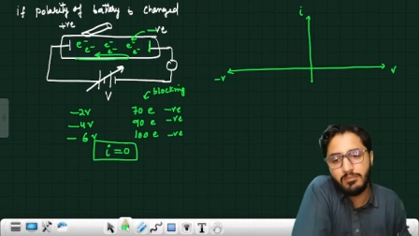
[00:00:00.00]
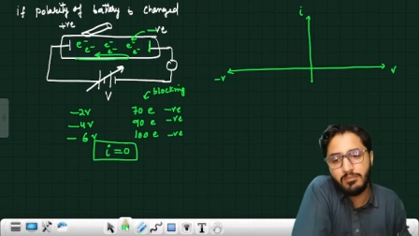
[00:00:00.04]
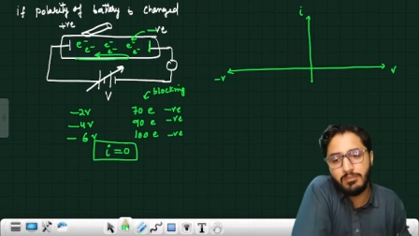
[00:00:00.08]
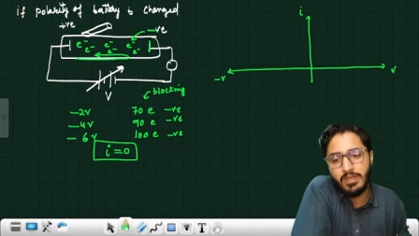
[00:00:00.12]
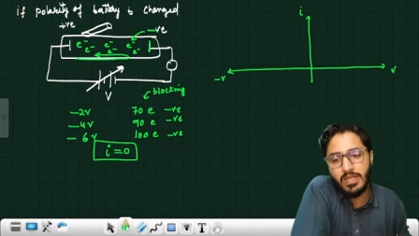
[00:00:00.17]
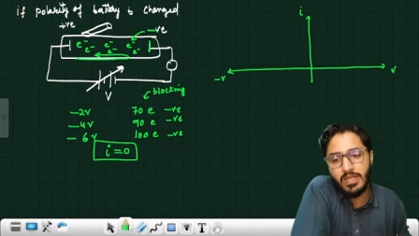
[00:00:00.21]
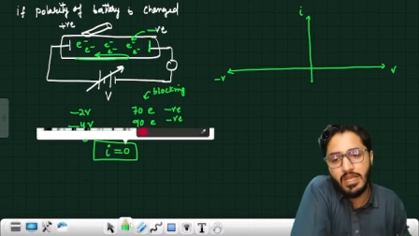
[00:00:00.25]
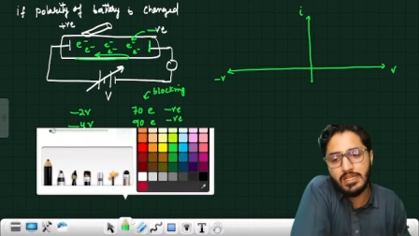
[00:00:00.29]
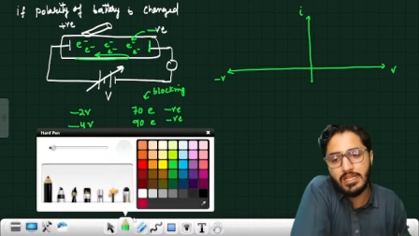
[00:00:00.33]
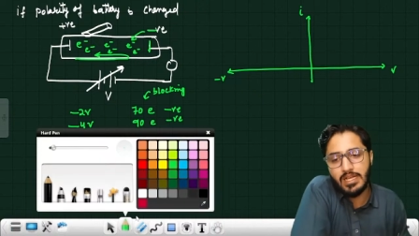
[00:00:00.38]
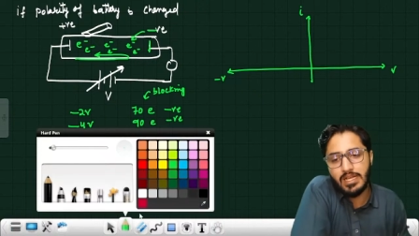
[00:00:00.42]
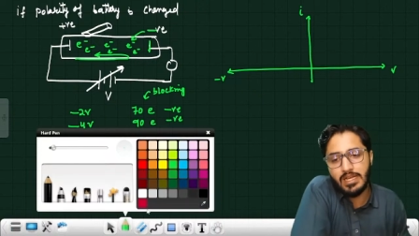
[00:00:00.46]

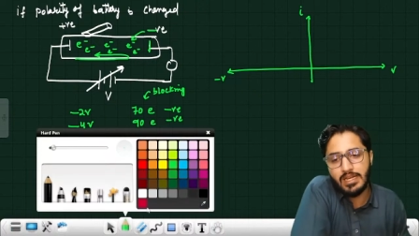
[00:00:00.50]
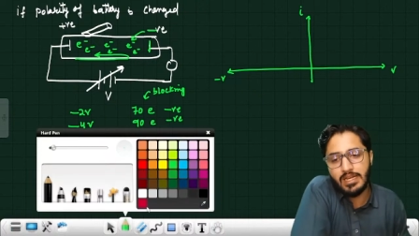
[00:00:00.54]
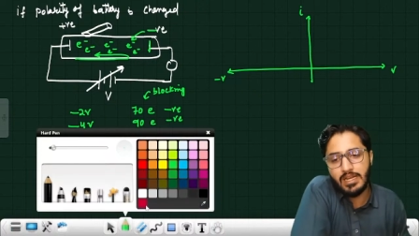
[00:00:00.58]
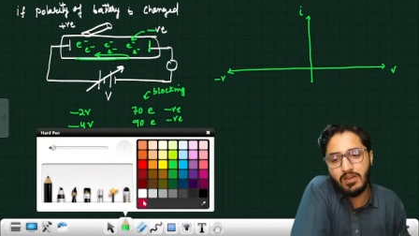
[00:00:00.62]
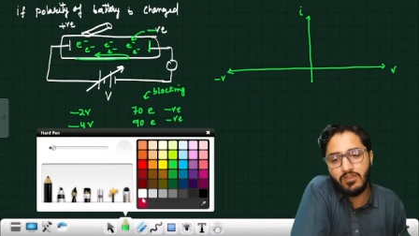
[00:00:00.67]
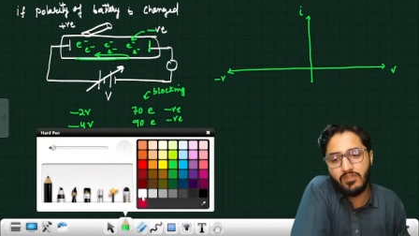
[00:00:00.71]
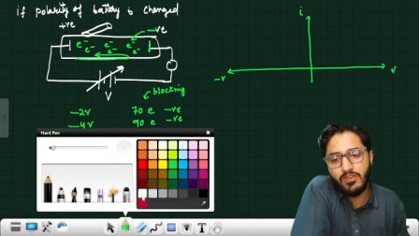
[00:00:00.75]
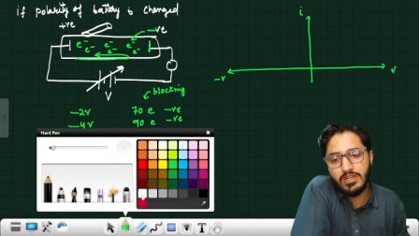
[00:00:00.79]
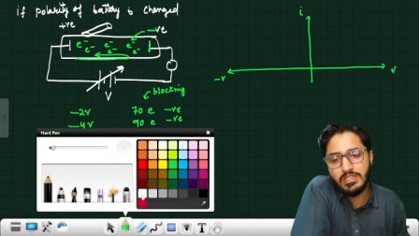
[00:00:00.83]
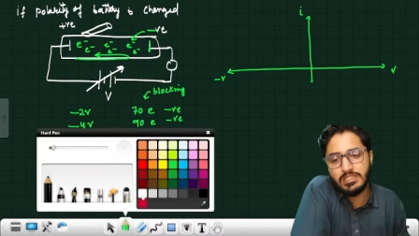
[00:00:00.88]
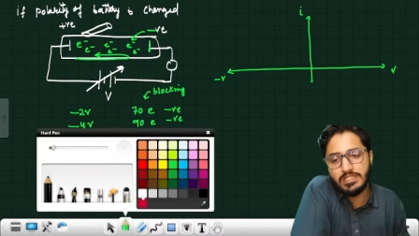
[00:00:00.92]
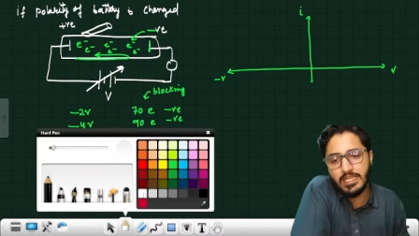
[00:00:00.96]
make the
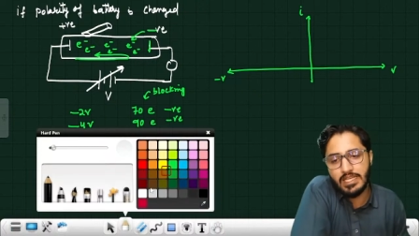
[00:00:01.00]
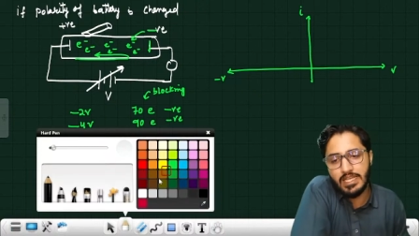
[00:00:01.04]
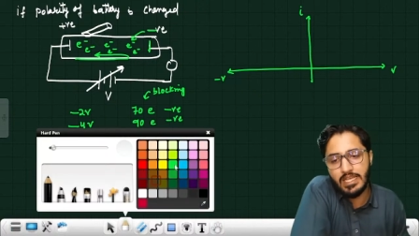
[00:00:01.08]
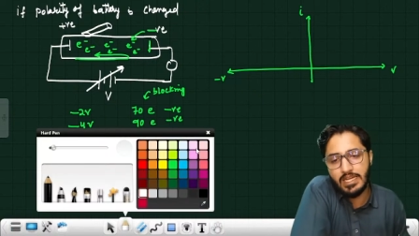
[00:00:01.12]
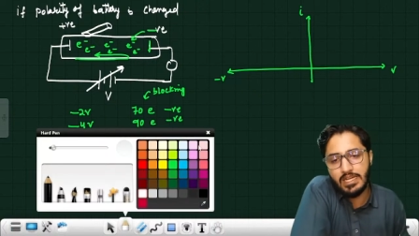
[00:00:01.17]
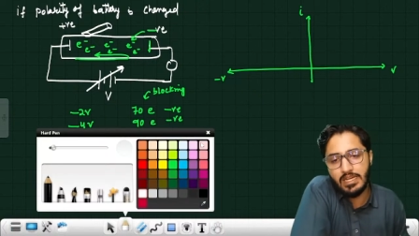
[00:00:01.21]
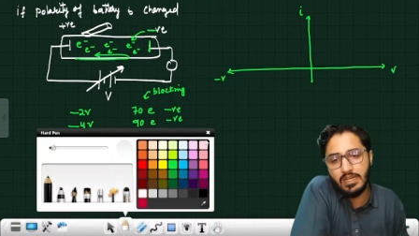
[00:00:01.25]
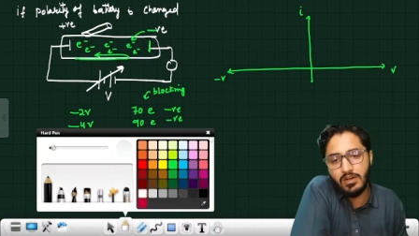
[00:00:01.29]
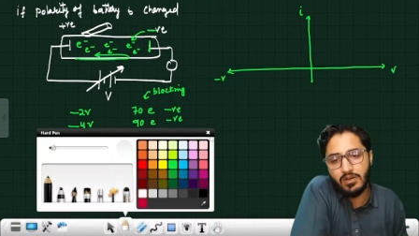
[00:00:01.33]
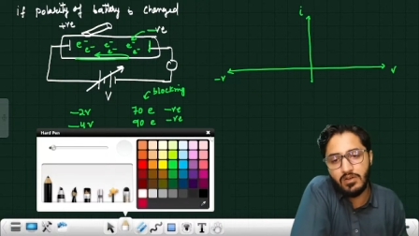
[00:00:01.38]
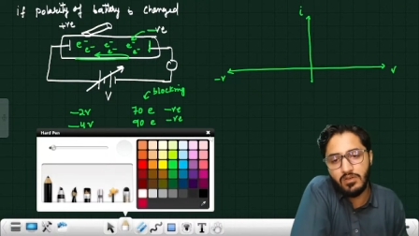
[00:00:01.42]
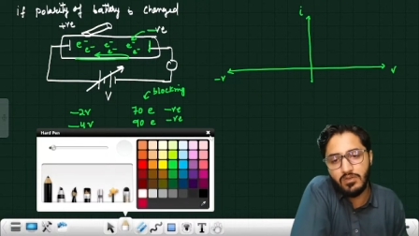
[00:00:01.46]
graph once
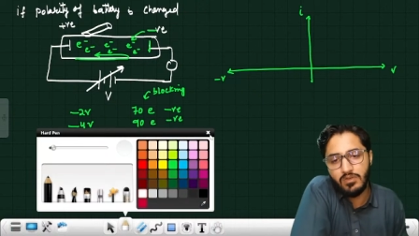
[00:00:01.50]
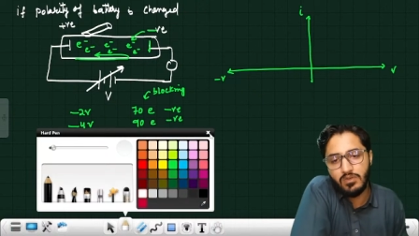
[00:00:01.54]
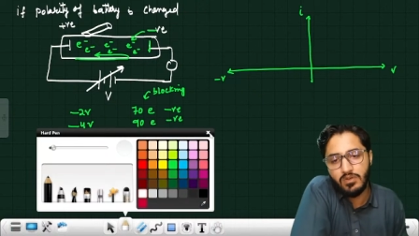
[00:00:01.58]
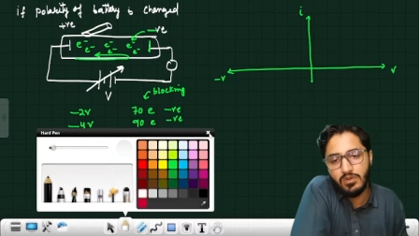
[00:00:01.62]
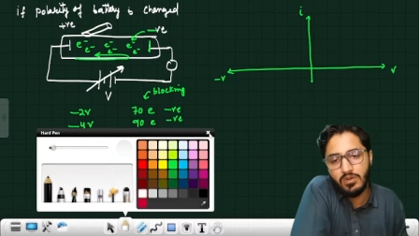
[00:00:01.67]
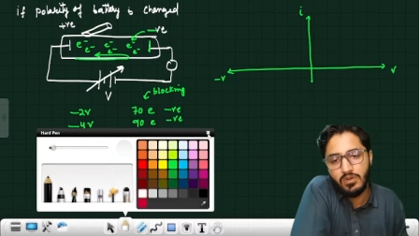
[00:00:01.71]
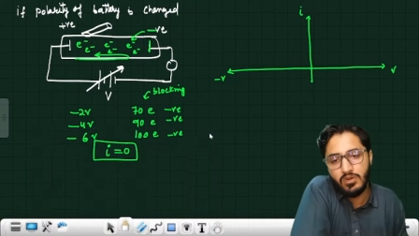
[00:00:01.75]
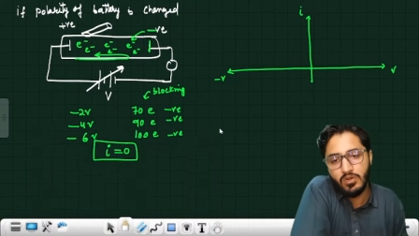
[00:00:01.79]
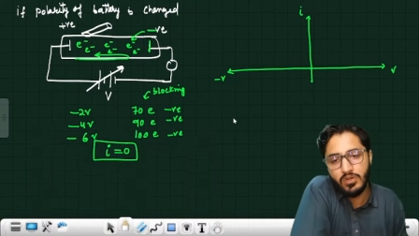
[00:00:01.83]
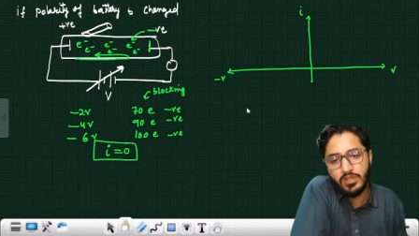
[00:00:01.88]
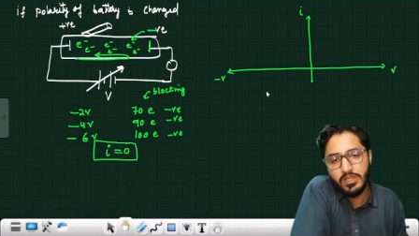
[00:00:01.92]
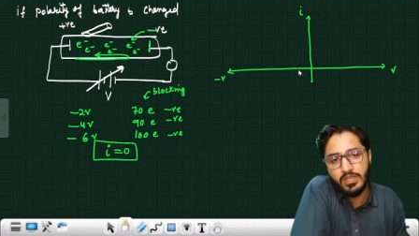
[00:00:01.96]
again now.
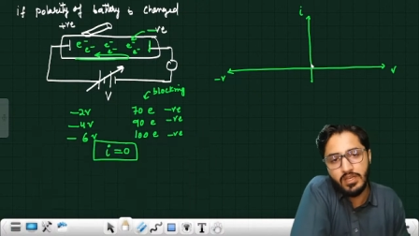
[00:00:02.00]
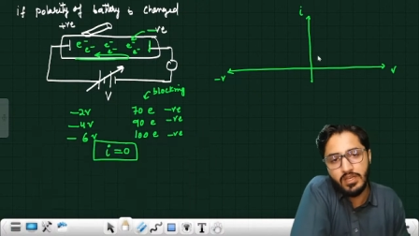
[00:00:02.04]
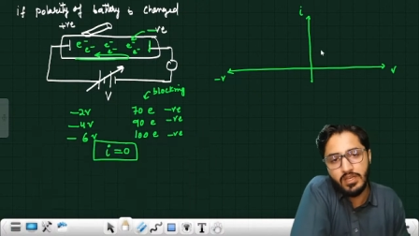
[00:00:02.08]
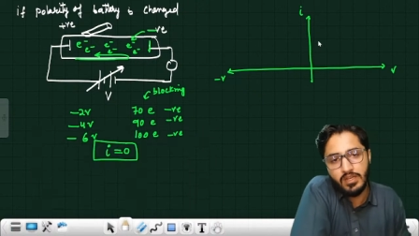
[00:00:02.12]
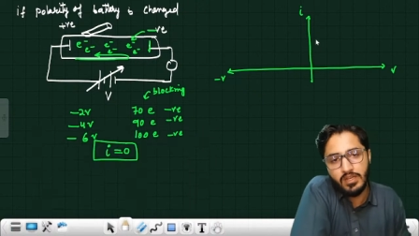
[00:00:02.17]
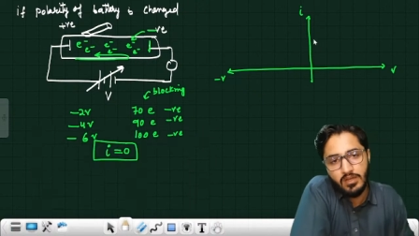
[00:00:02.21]
Look here.